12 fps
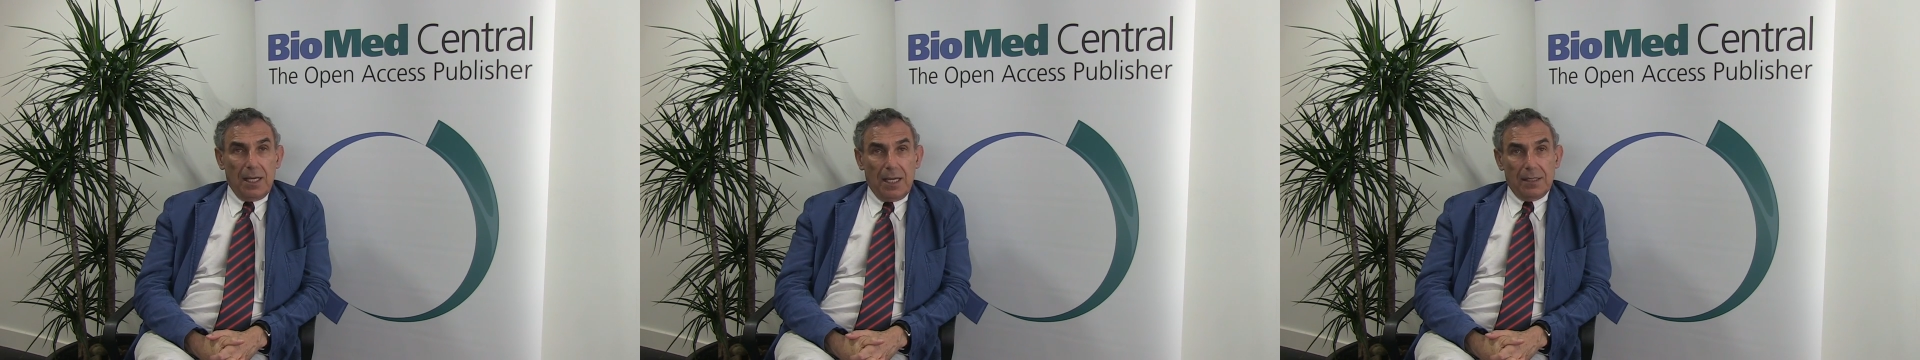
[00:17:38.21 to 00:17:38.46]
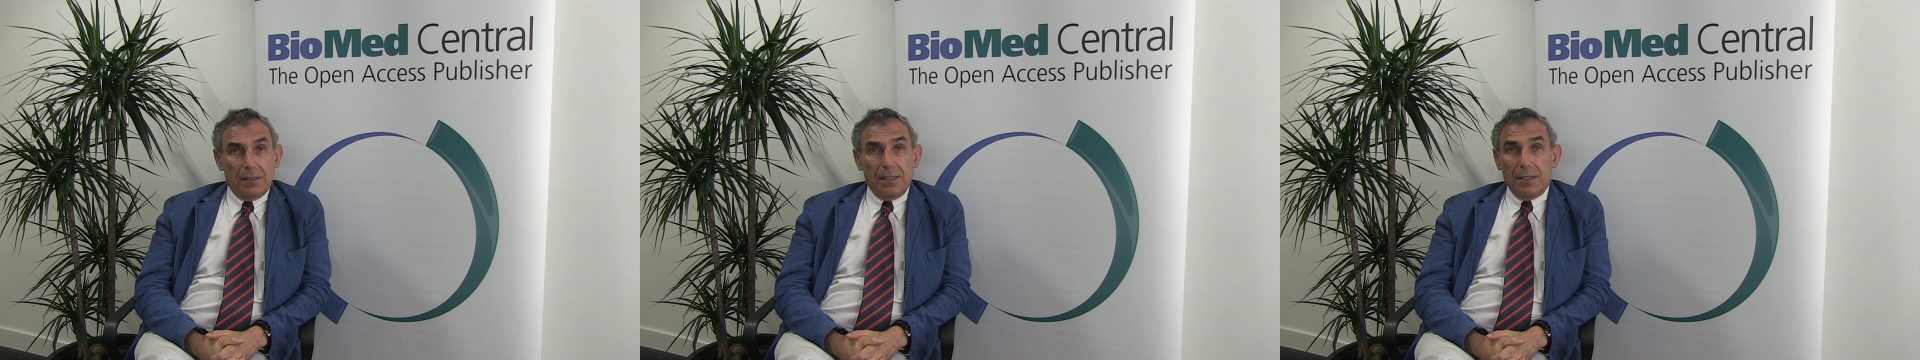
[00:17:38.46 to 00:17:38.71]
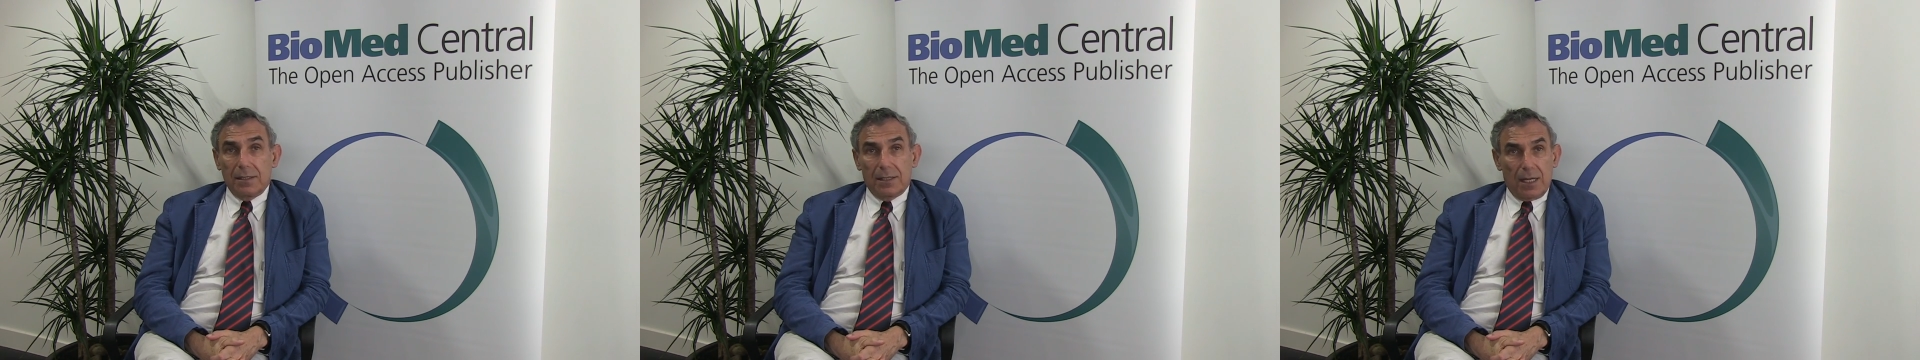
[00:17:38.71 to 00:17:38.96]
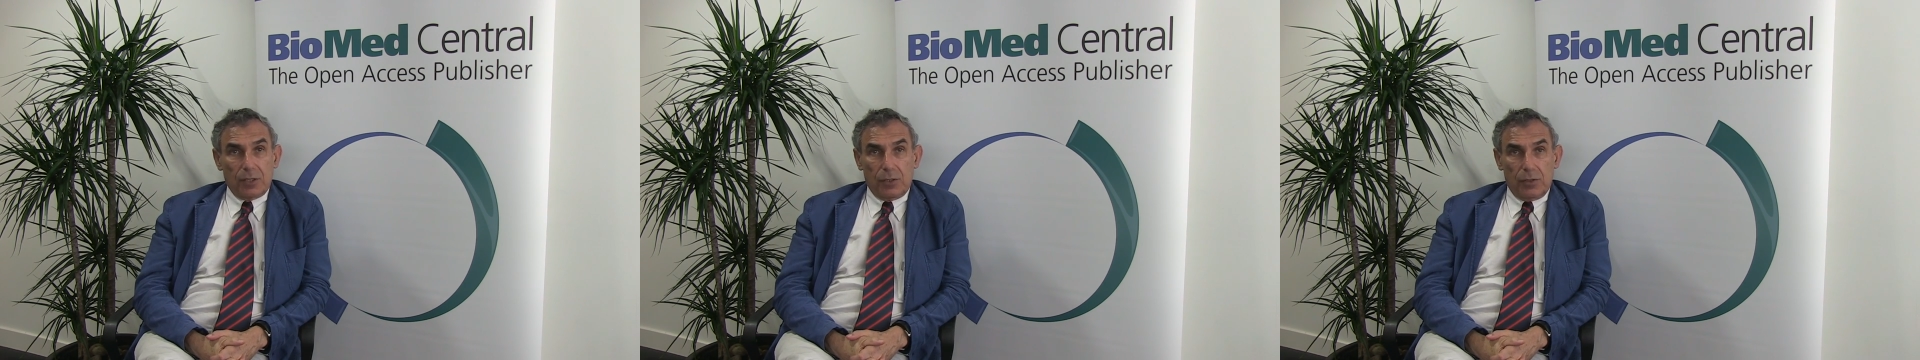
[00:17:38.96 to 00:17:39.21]
and
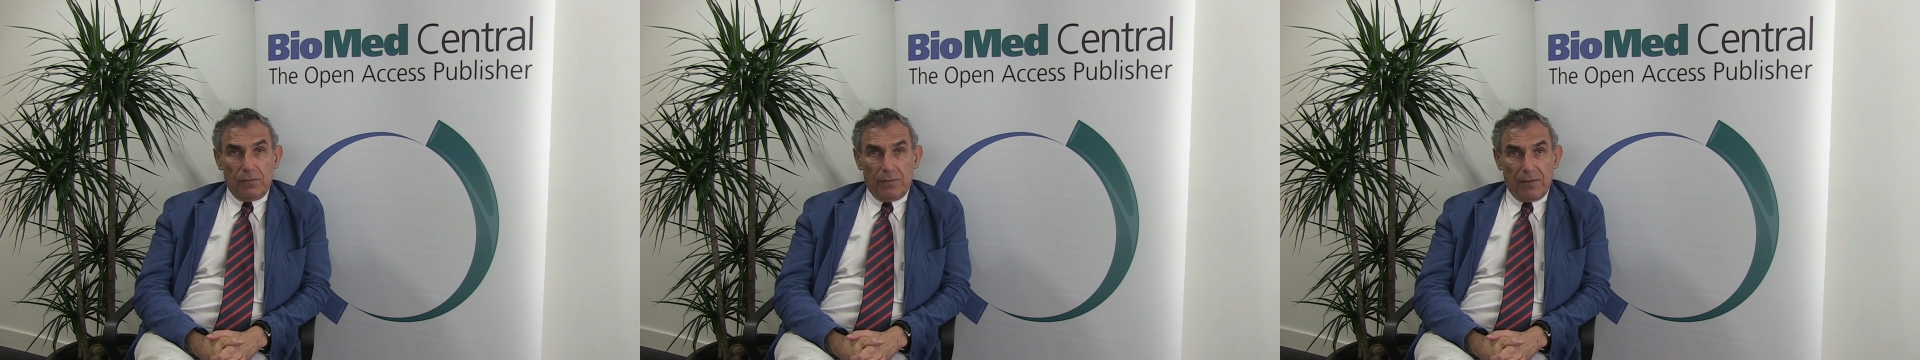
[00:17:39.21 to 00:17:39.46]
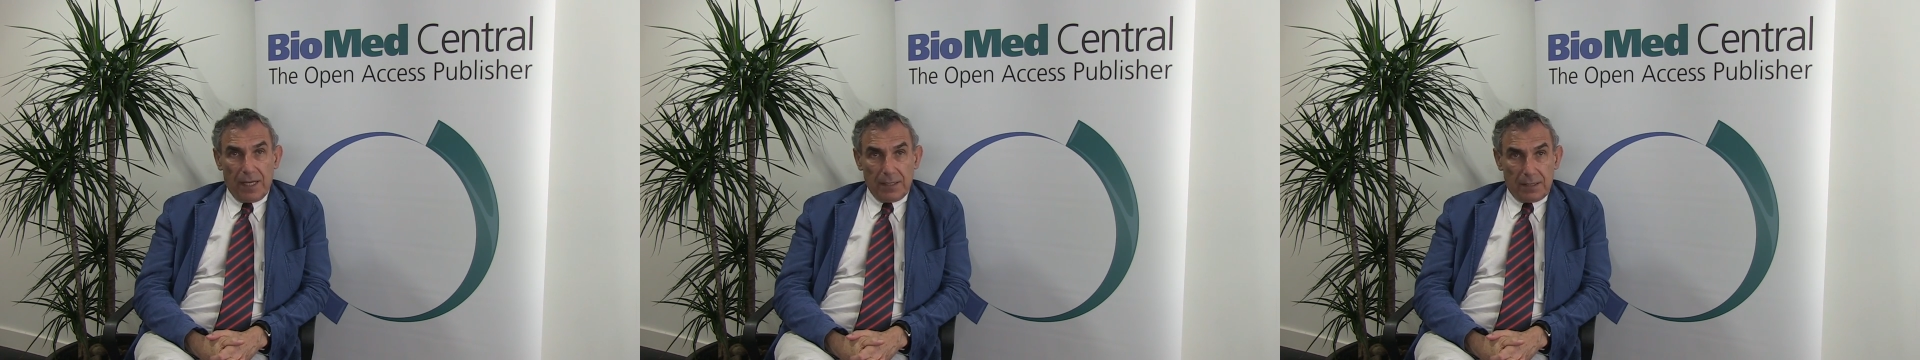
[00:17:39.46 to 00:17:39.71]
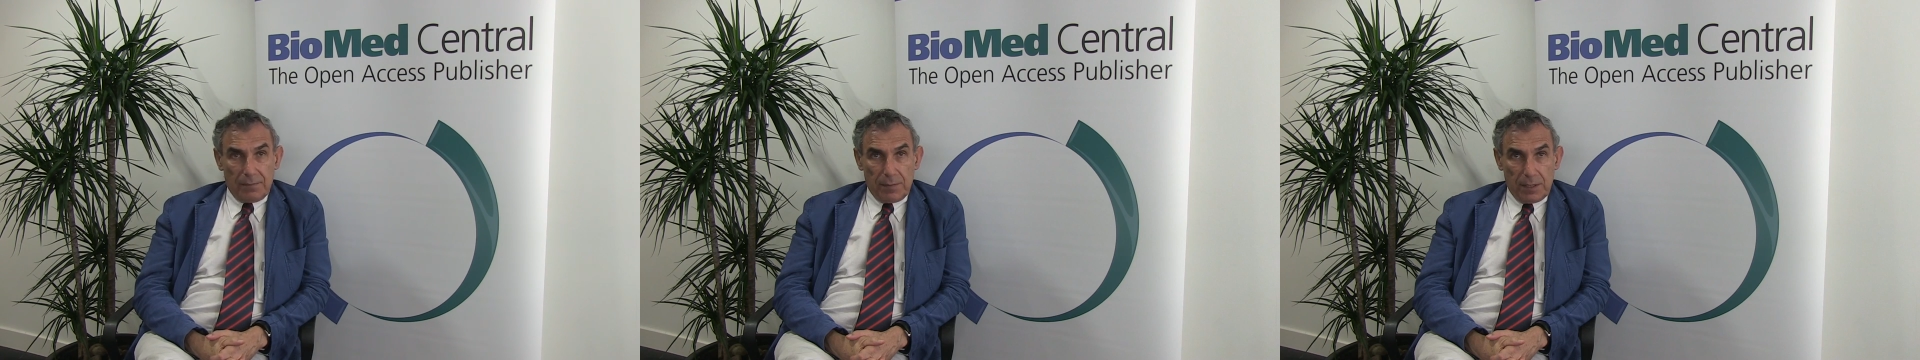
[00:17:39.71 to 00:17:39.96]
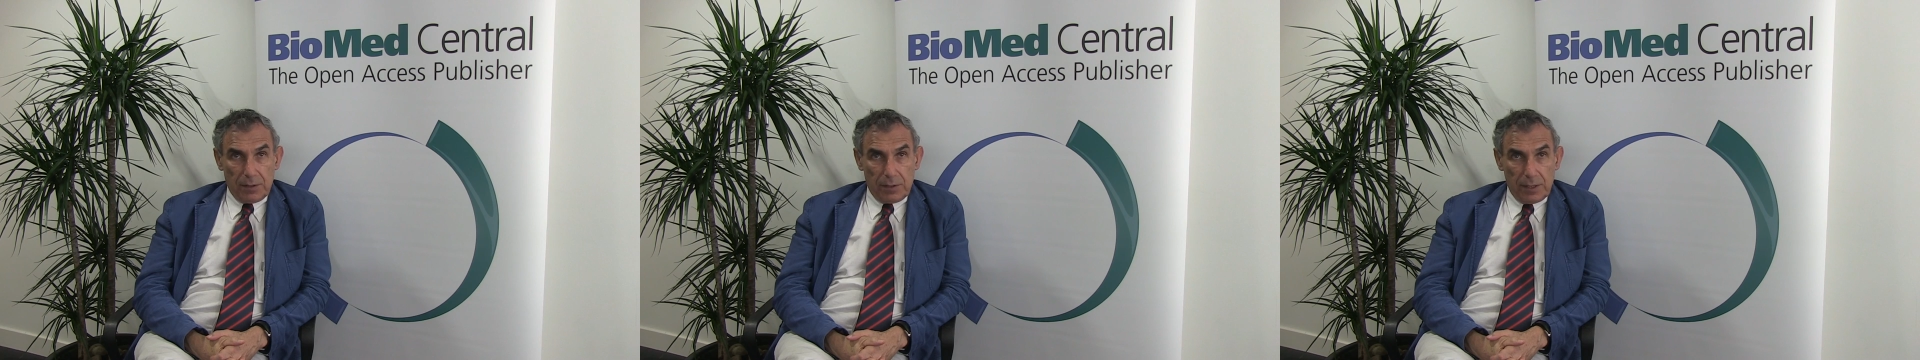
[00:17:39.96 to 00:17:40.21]
induction of
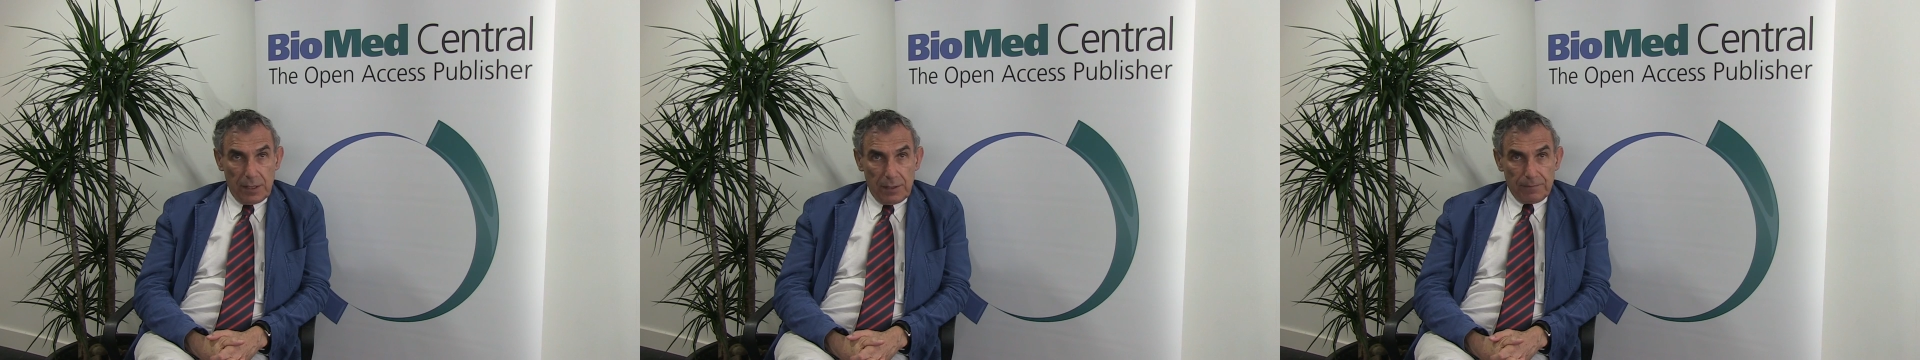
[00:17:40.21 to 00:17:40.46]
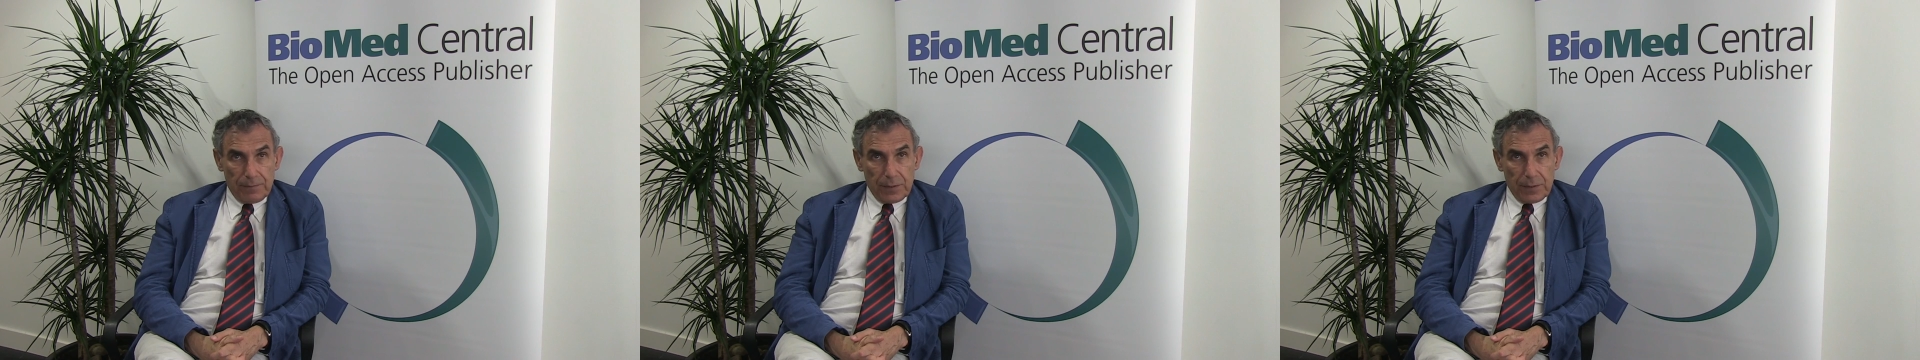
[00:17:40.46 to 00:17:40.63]
vitamin D.